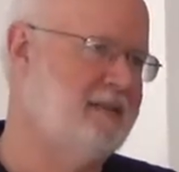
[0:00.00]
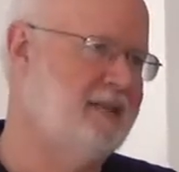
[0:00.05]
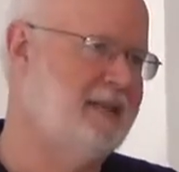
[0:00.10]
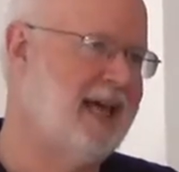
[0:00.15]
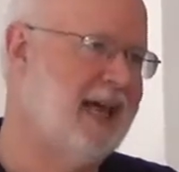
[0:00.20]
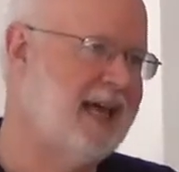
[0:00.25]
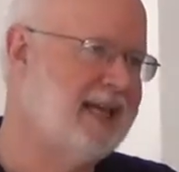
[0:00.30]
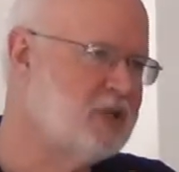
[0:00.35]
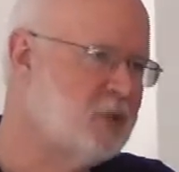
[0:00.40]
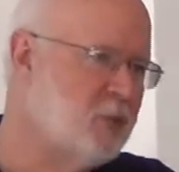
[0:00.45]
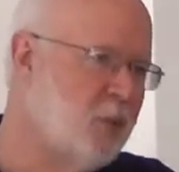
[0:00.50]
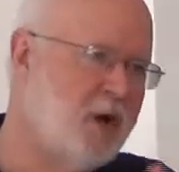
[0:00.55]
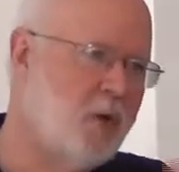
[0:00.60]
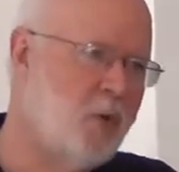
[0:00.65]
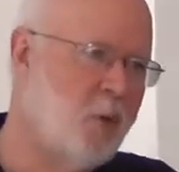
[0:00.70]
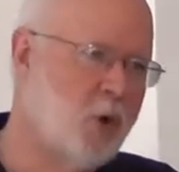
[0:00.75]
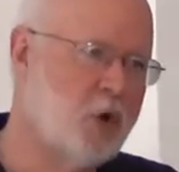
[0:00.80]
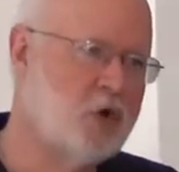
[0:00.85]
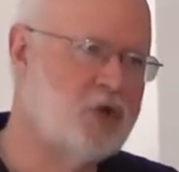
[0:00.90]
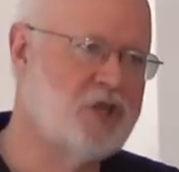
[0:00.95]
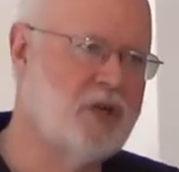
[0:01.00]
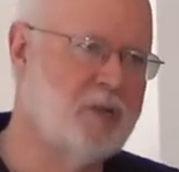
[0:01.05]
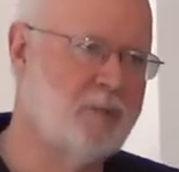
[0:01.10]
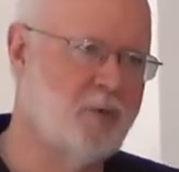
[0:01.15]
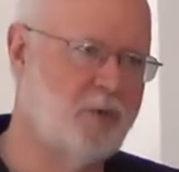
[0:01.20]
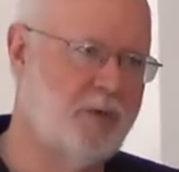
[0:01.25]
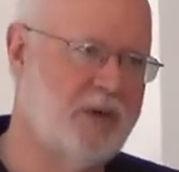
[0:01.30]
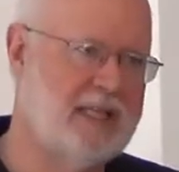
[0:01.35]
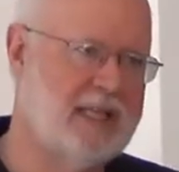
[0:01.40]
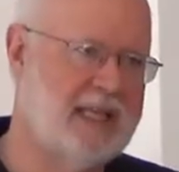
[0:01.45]
That's what worship
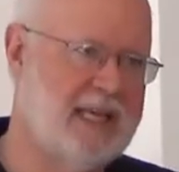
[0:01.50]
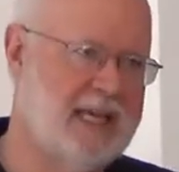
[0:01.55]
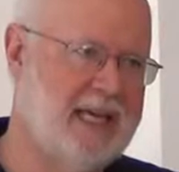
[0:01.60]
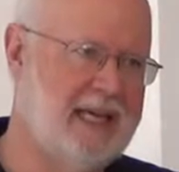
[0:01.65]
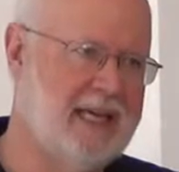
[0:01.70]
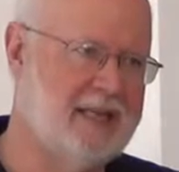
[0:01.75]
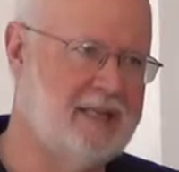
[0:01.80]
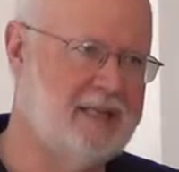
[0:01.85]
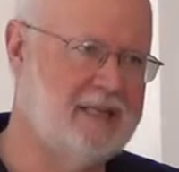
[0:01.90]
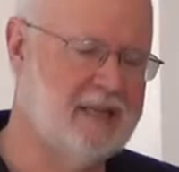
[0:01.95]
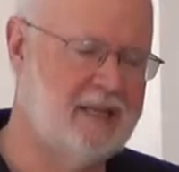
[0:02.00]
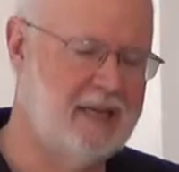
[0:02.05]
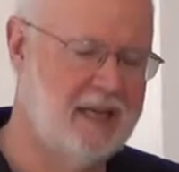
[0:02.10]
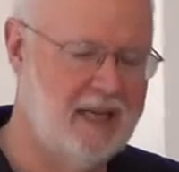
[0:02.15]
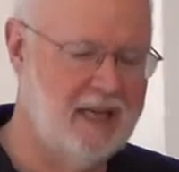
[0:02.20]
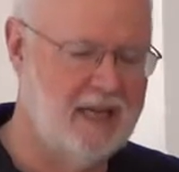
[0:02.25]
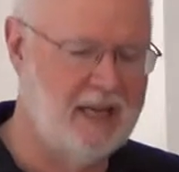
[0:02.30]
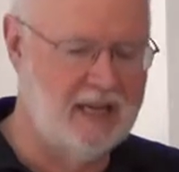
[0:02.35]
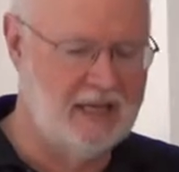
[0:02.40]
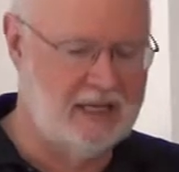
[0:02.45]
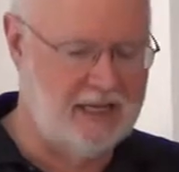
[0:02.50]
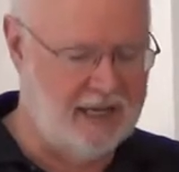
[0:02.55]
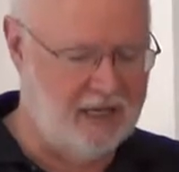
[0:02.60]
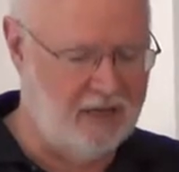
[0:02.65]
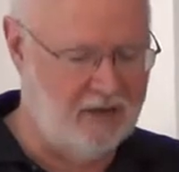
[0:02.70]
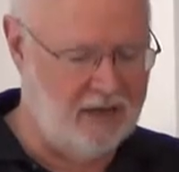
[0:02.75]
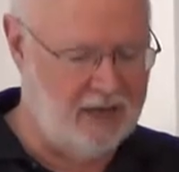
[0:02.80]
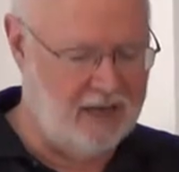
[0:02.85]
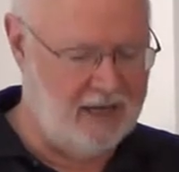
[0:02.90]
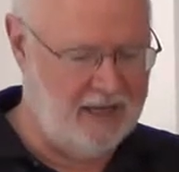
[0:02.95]
really is.
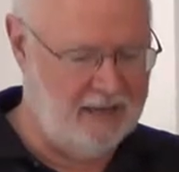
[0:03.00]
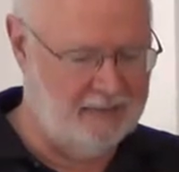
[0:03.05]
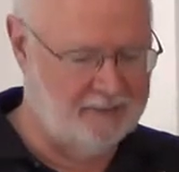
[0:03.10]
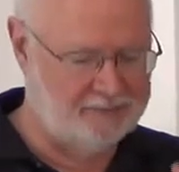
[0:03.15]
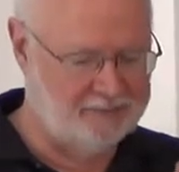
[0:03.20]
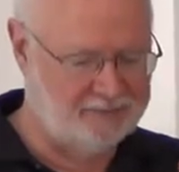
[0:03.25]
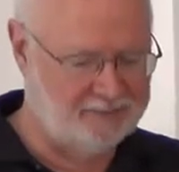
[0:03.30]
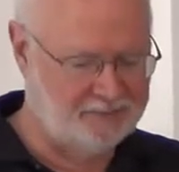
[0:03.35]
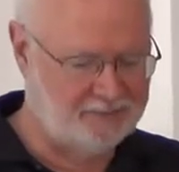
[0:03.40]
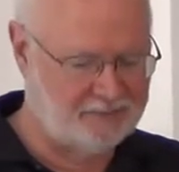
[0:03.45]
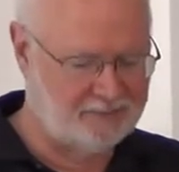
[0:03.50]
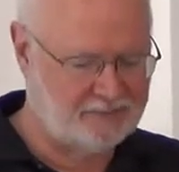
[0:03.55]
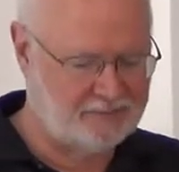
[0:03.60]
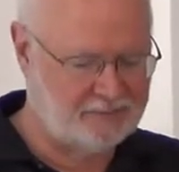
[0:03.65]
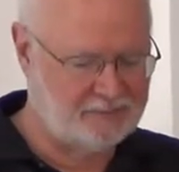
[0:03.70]
Now, um,